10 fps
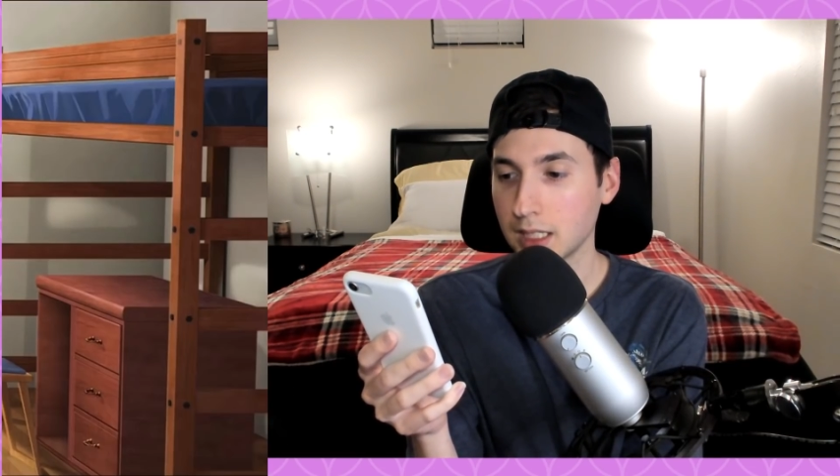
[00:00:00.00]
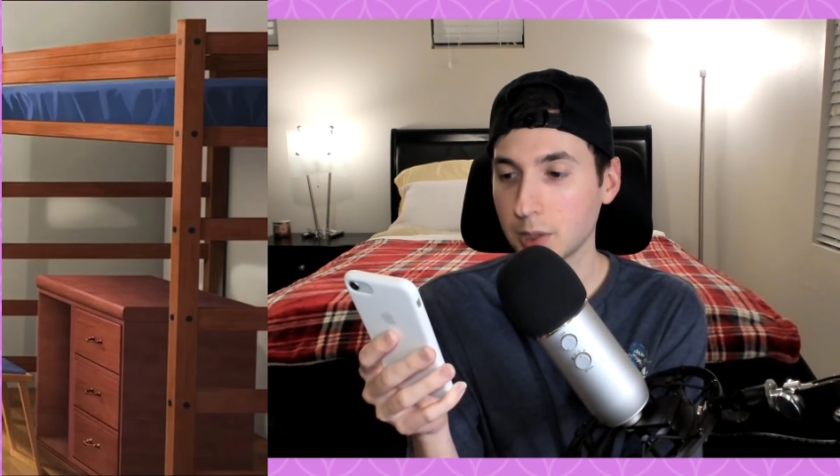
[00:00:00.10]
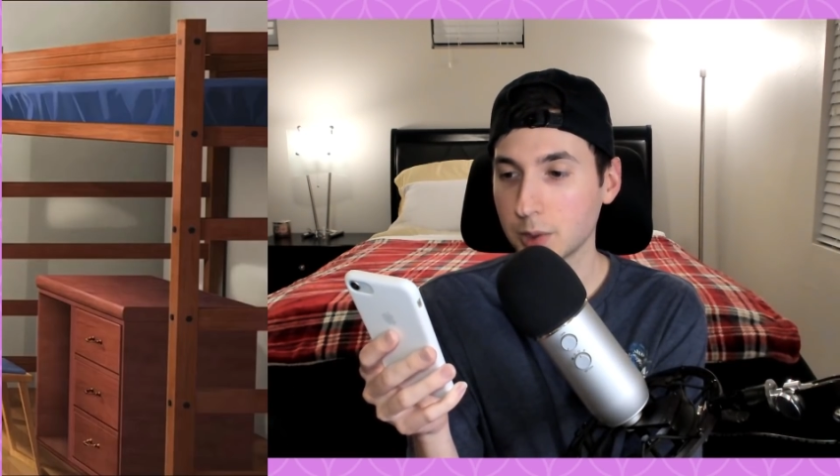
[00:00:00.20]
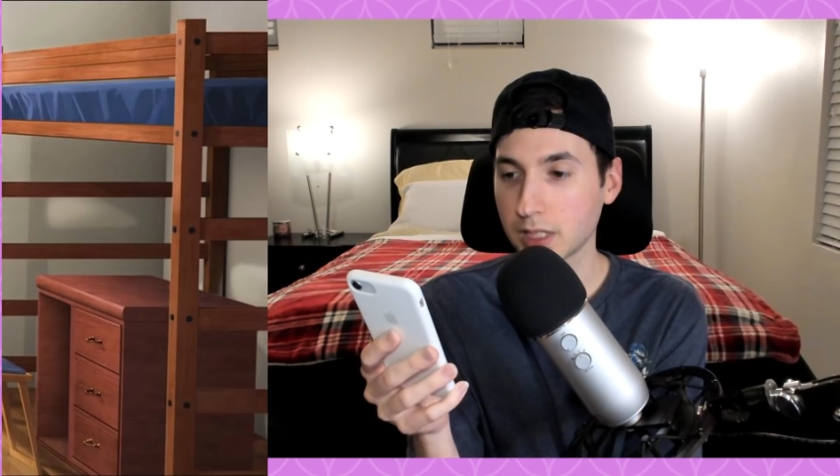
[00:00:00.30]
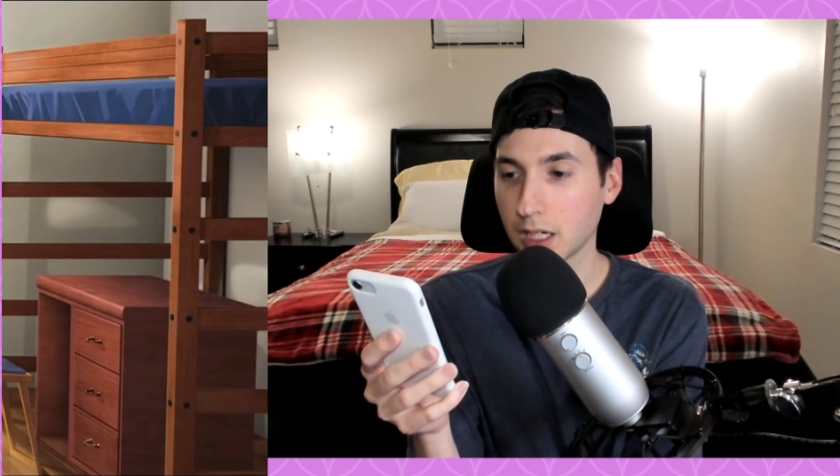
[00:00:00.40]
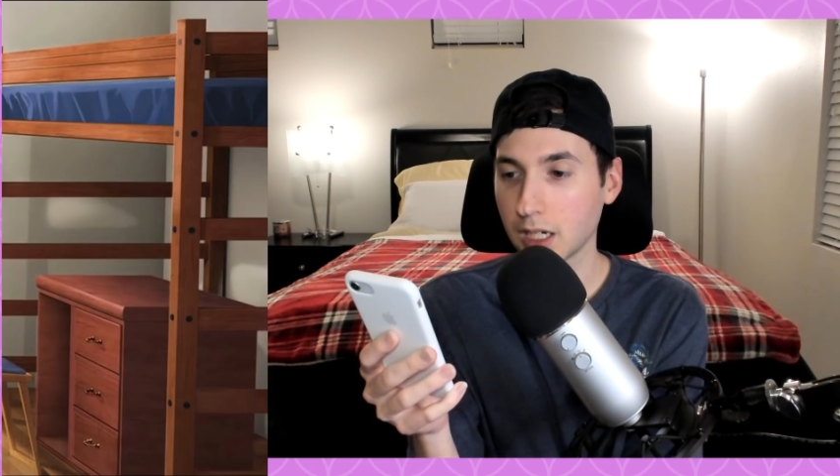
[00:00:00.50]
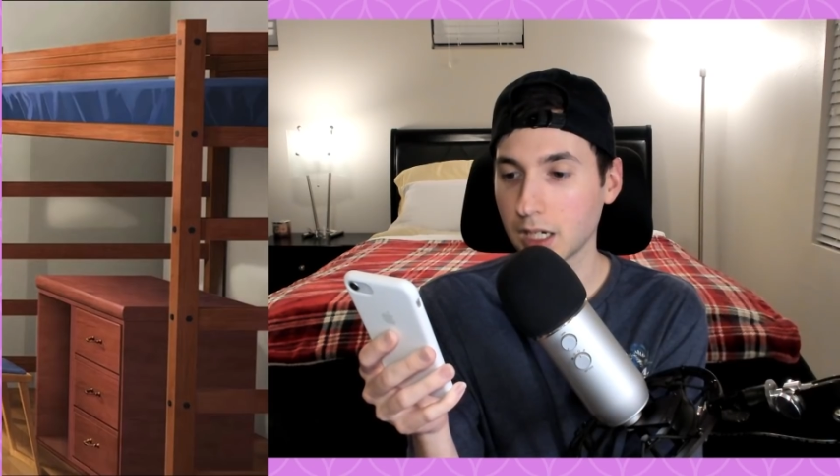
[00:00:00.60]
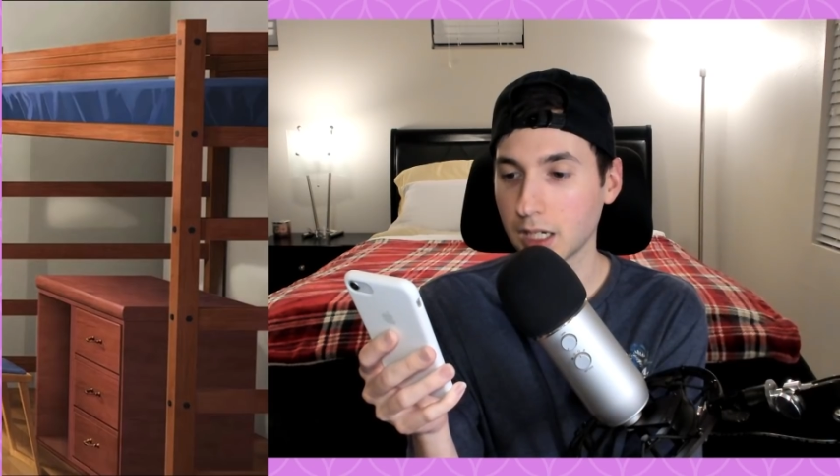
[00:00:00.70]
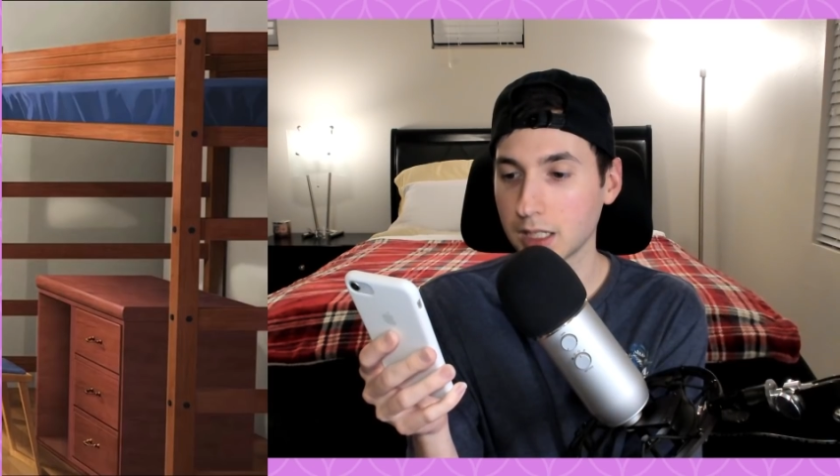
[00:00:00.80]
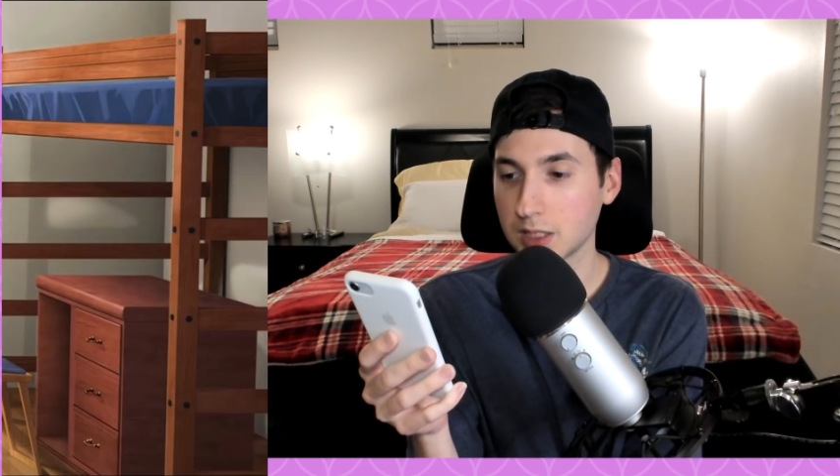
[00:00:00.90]
Who's
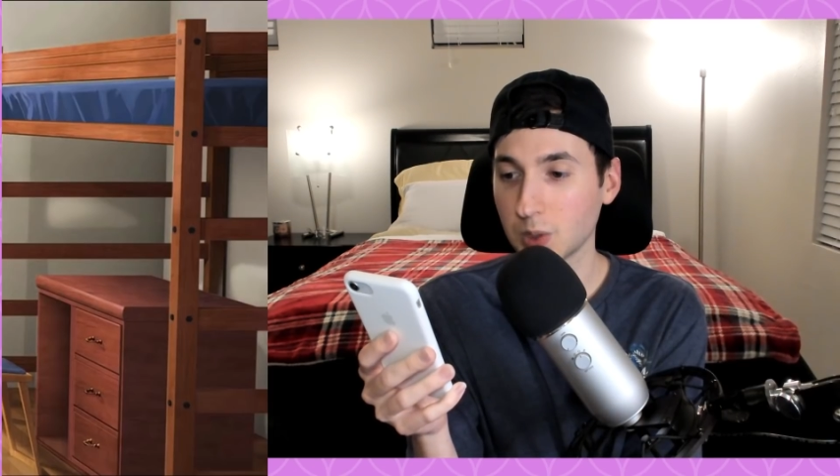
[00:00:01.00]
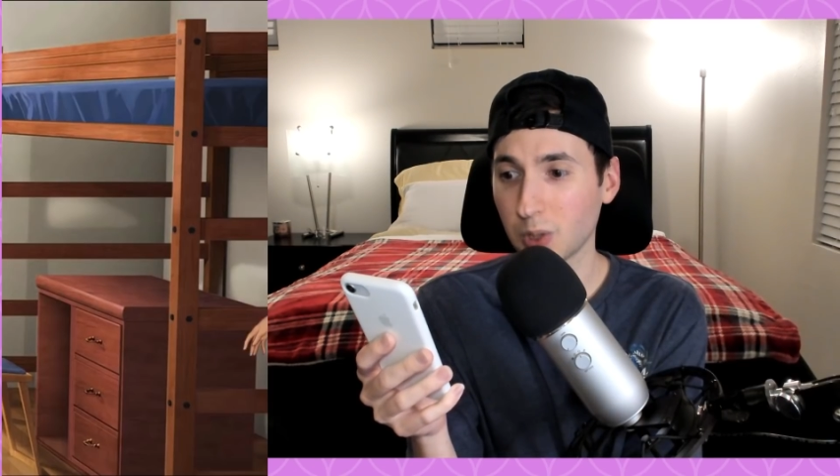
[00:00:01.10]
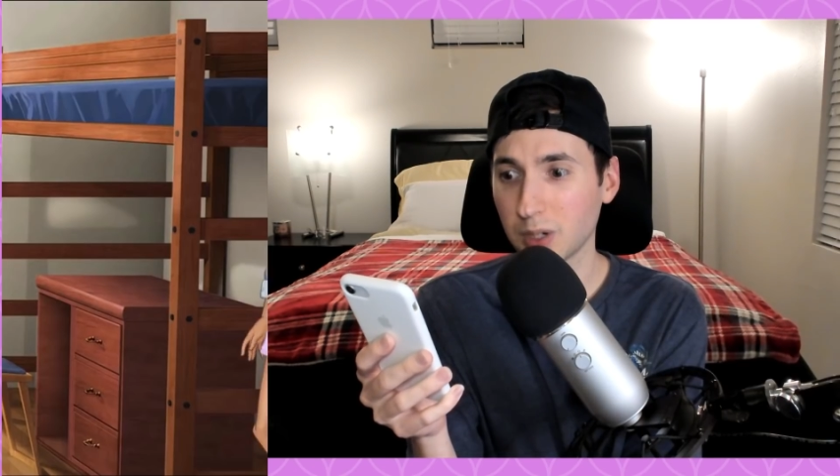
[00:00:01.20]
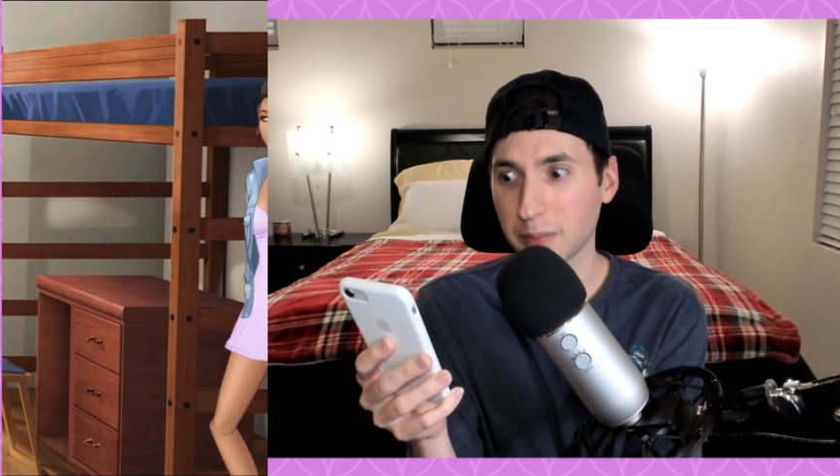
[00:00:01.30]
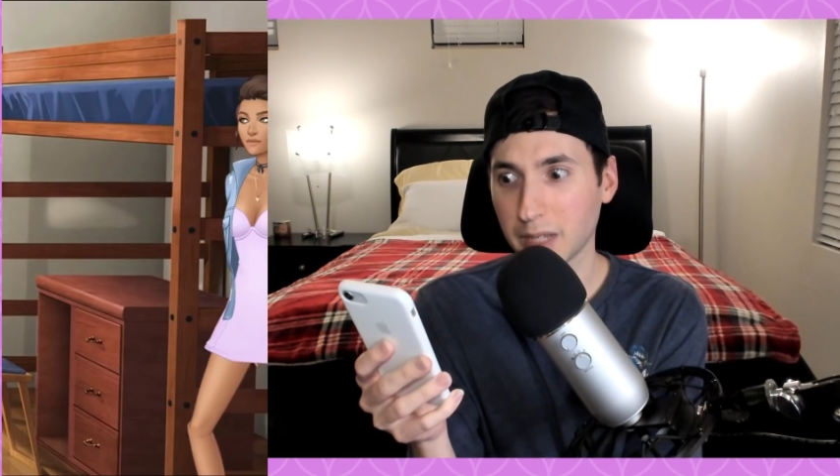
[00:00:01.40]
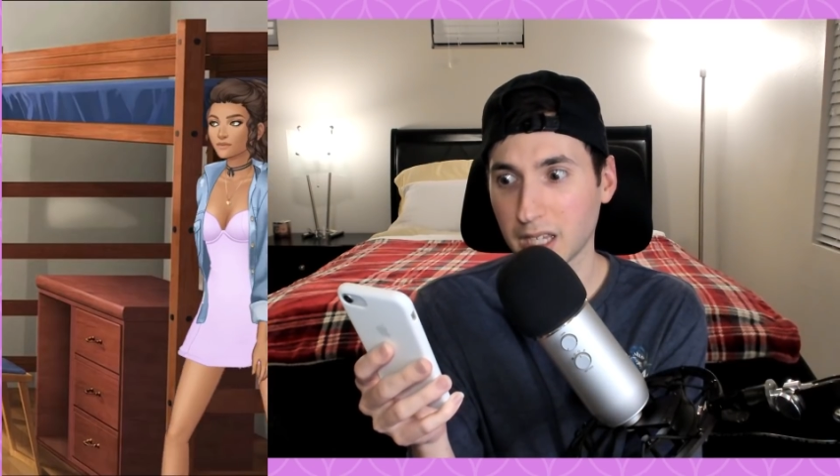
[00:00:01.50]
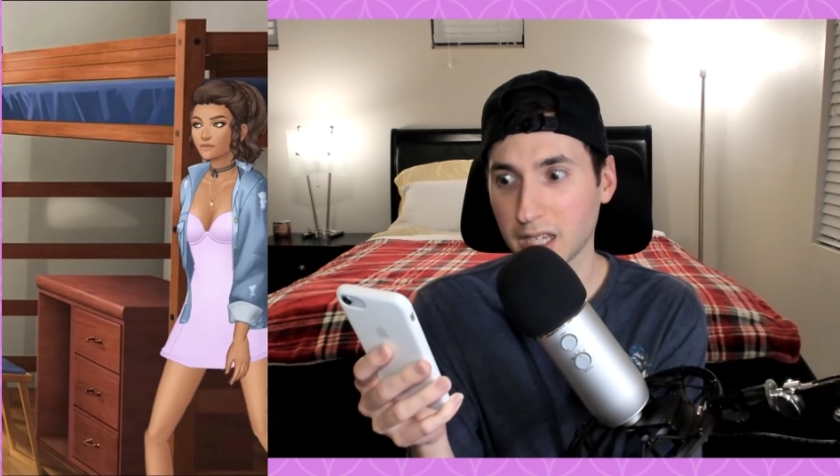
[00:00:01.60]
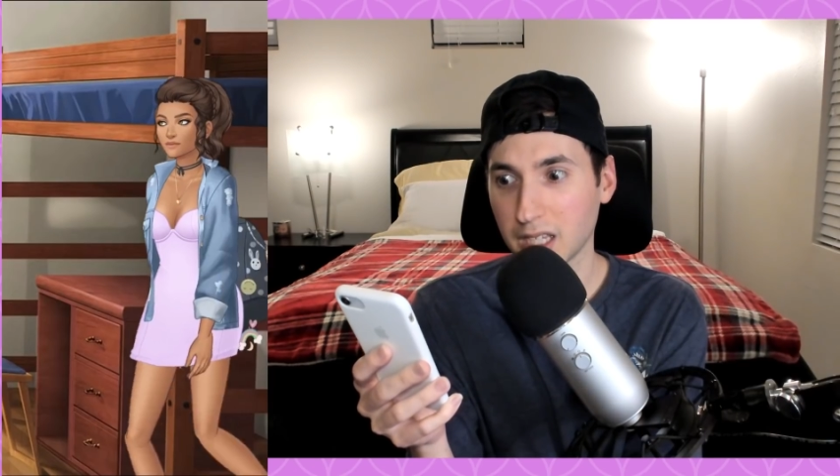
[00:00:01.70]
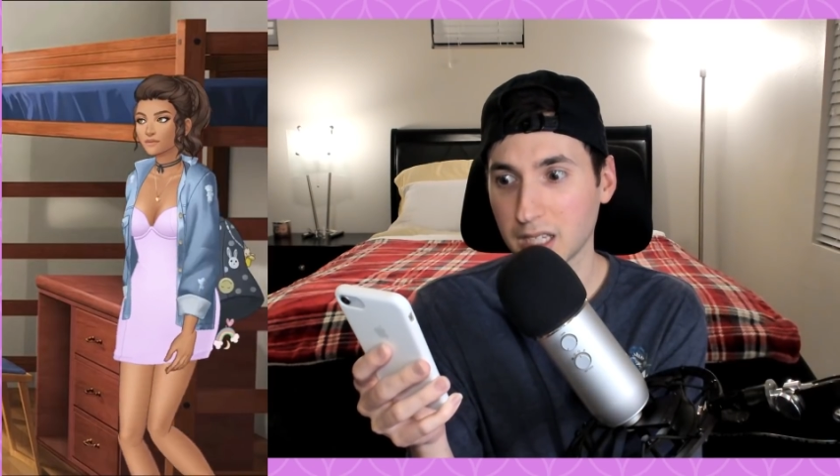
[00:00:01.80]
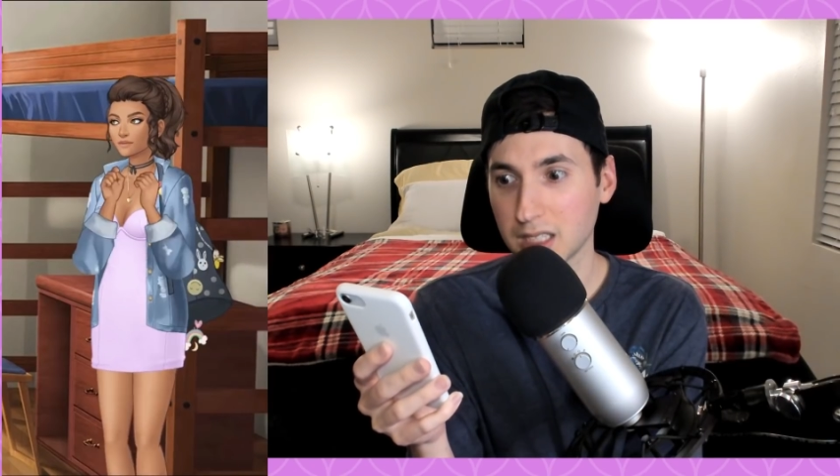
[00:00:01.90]
our dorm
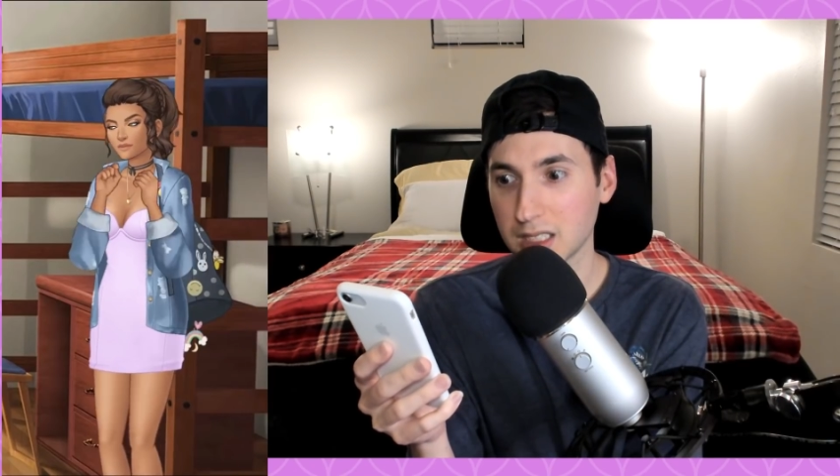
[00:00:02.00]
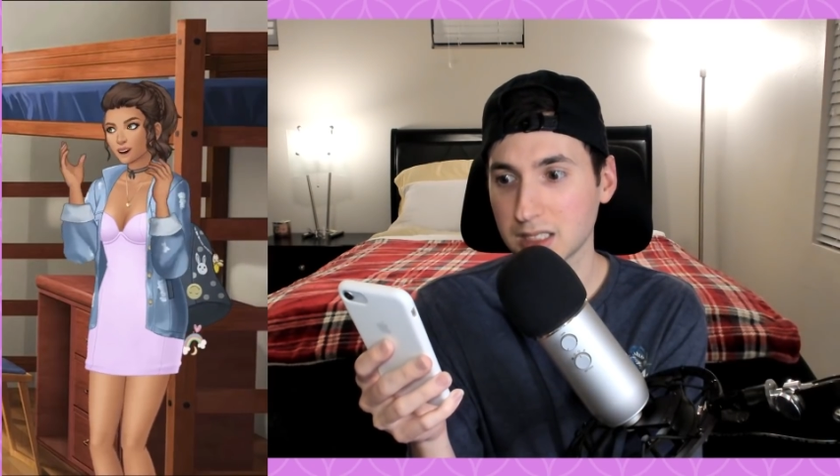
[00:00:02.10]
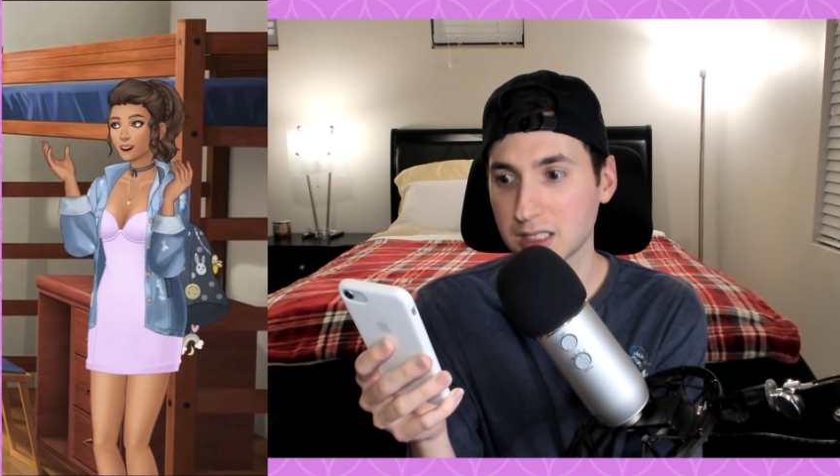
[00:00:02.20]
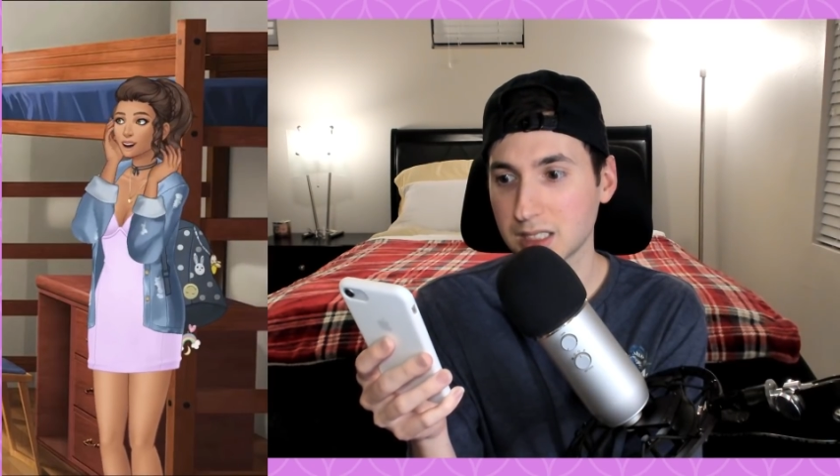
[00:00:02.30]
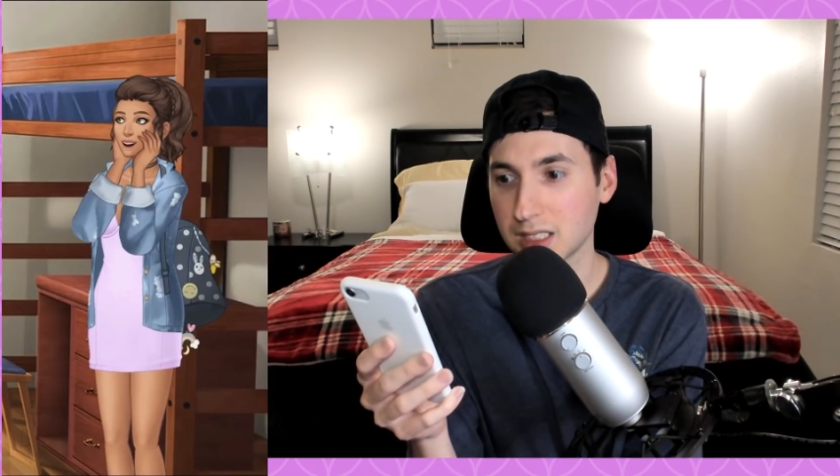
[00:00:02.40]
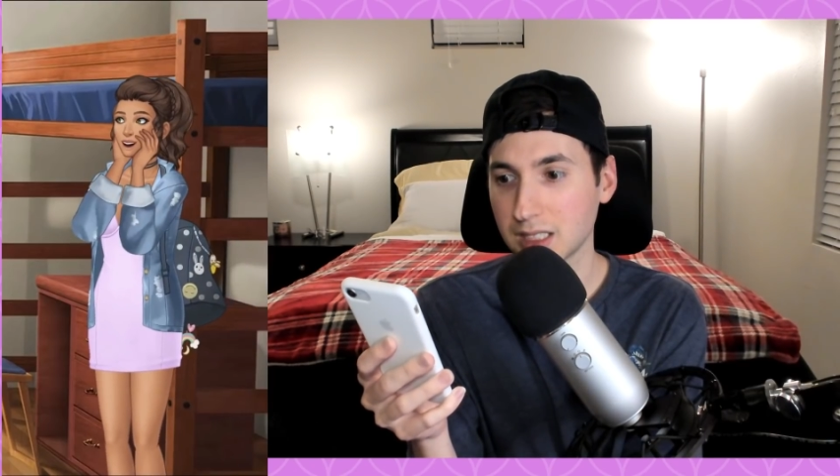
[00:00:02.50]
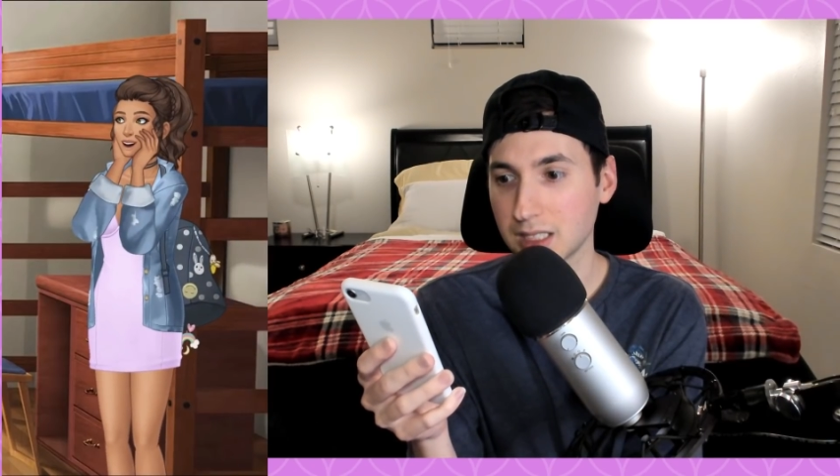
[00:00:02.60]
mates?